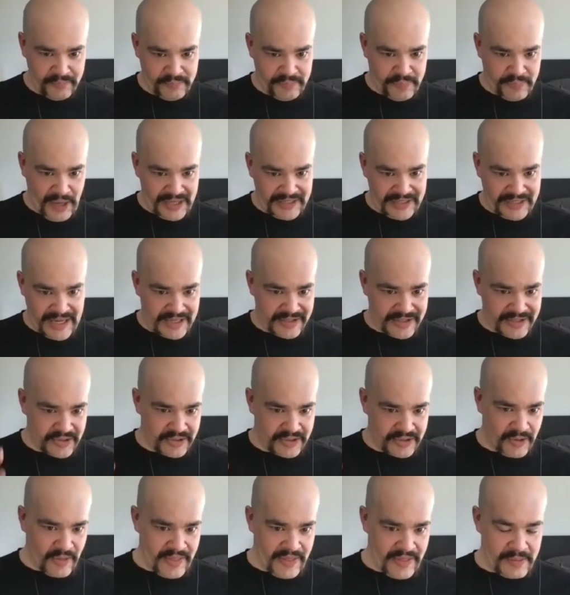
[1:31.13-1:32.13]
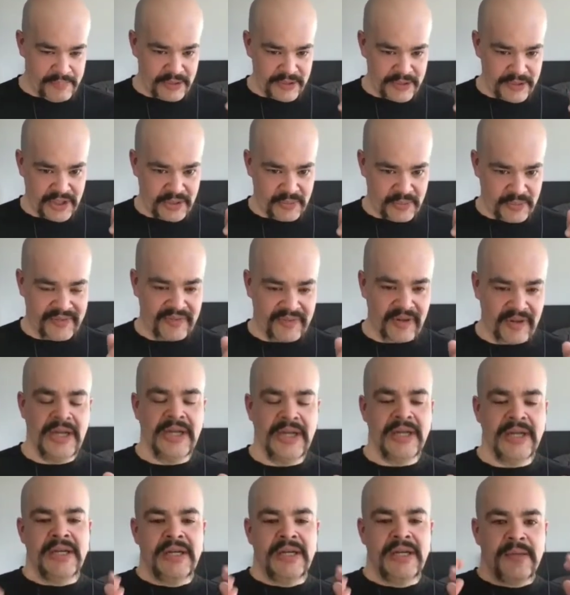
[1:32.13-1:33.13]
podcaster and all that bullshit or whatever.
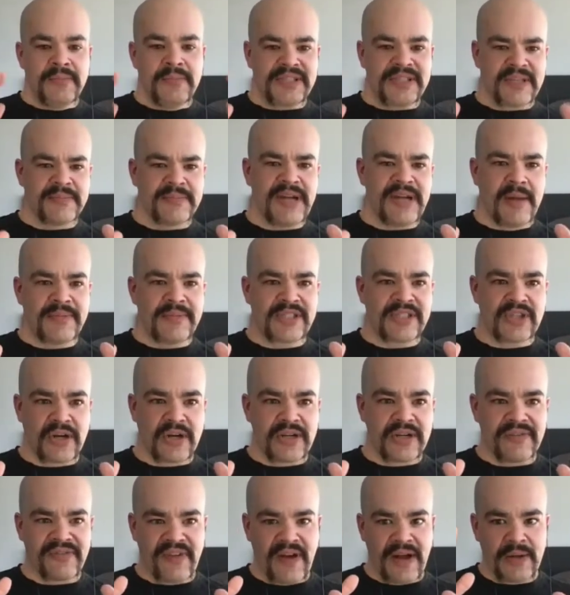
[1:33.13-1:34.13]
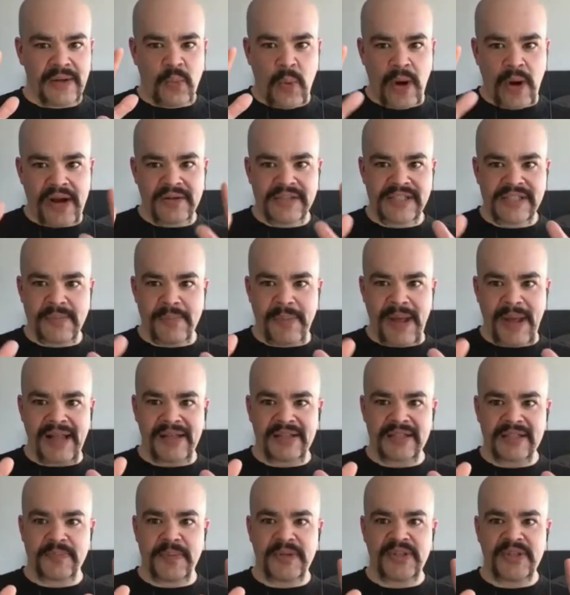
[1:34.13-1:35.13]
But sometimes it's hard to find where's the
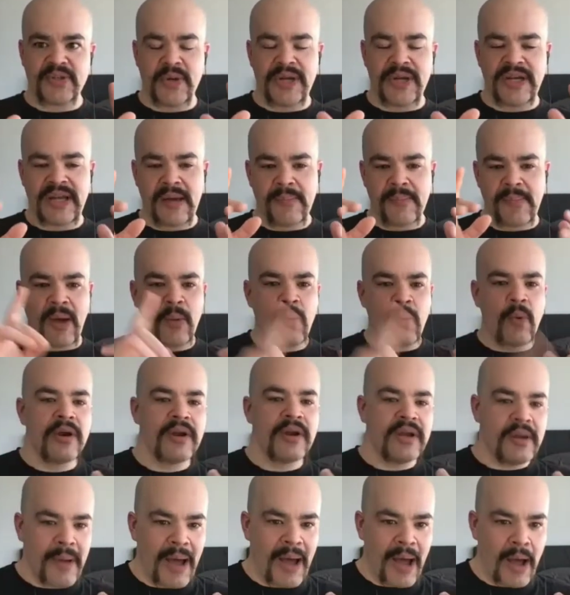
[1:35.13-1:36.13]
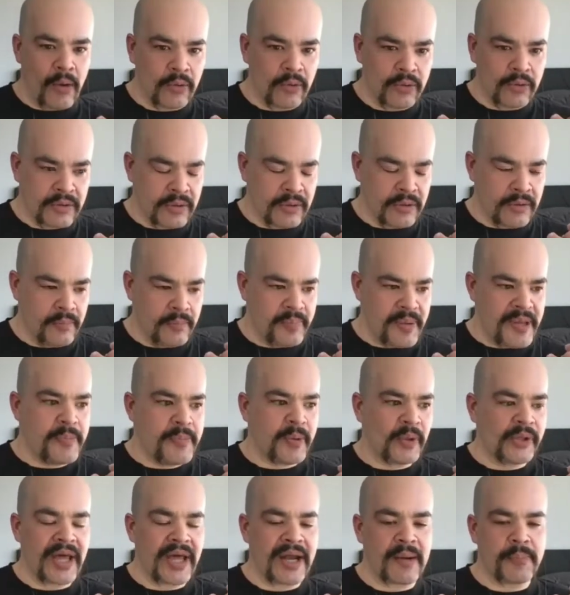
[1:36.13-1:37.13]
balance between, am I worried about
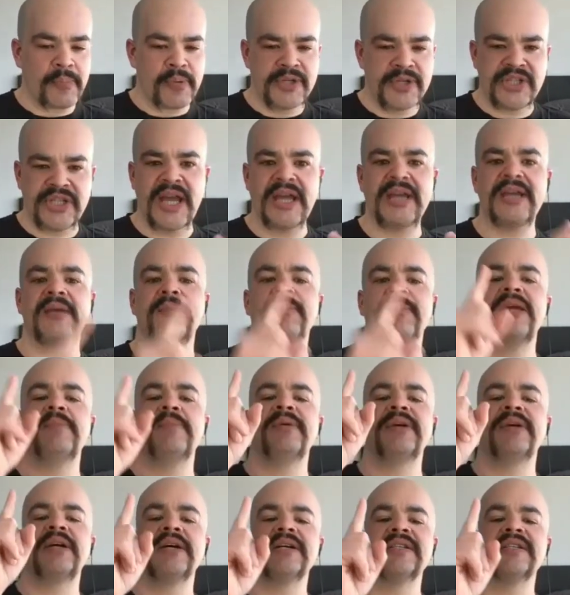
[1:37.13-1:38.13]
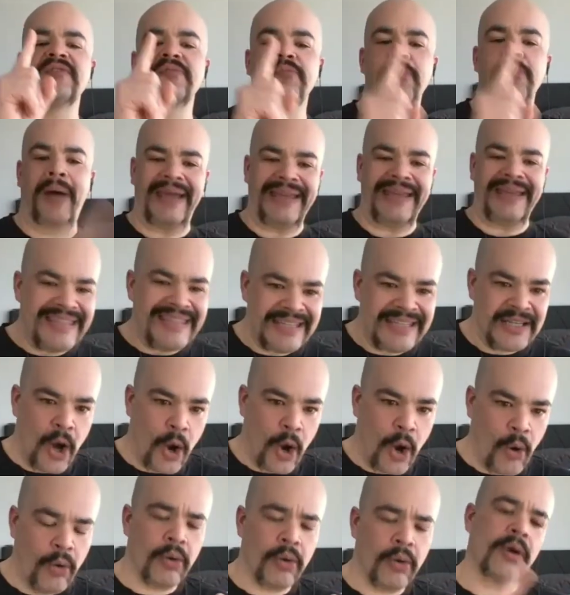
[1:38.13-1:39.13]
people not appreciating me because of my
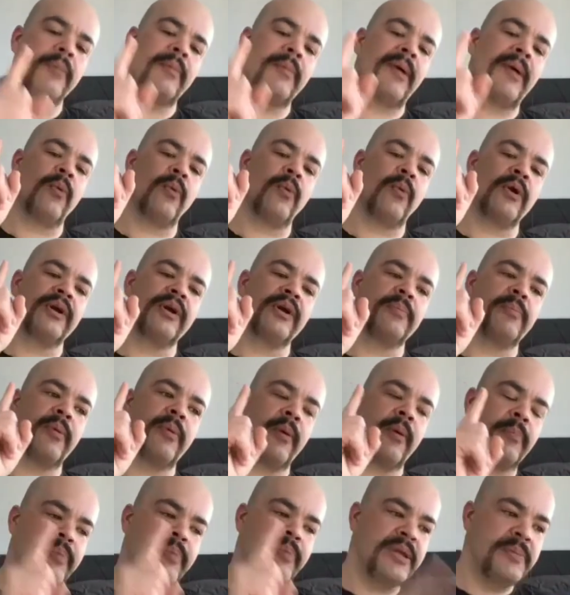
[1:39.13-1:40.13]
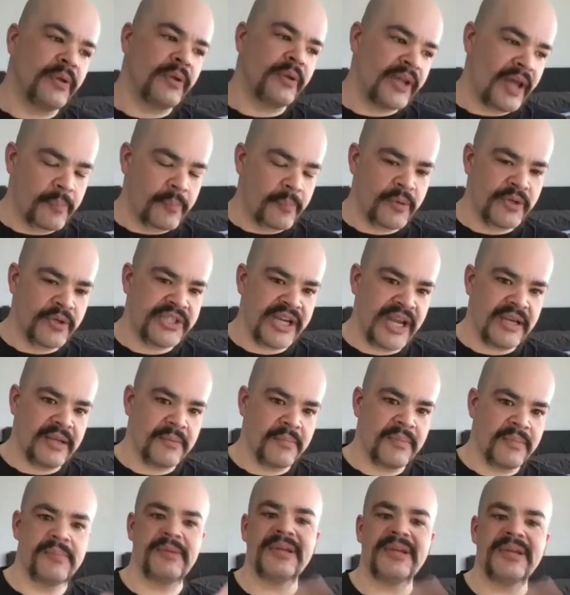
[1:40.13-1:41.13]
ego, or am I worried about people not appreciating
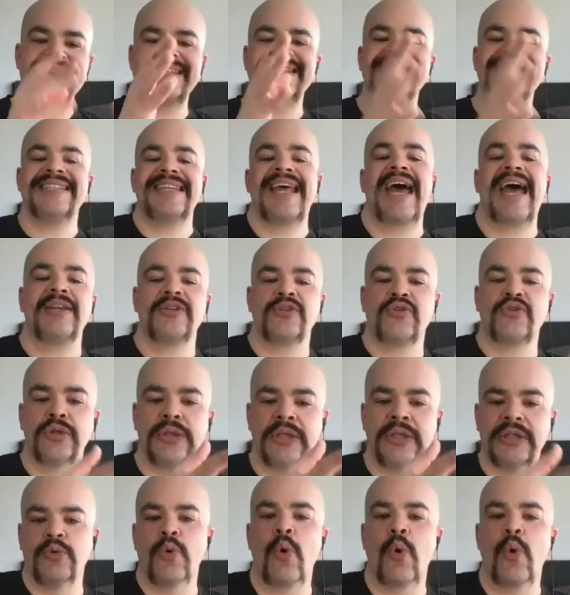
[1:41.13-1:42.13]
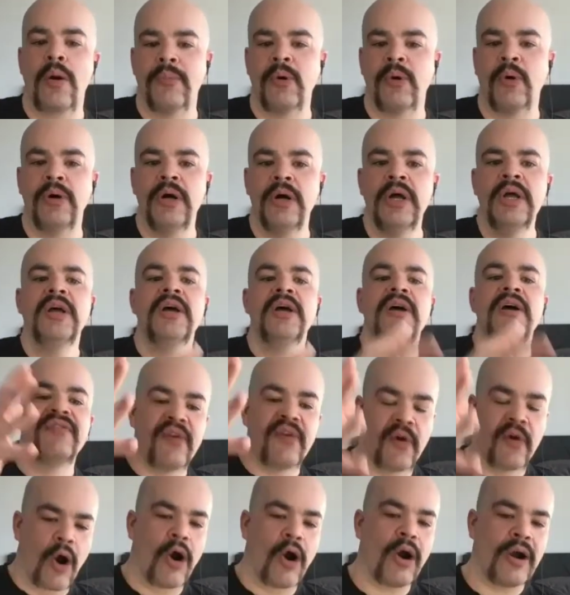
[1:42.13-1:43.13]
me because it's natural and normal
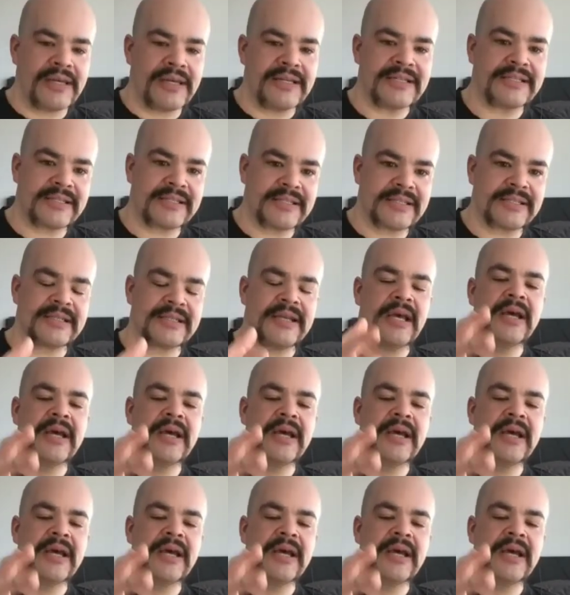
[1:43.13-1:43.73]
for artists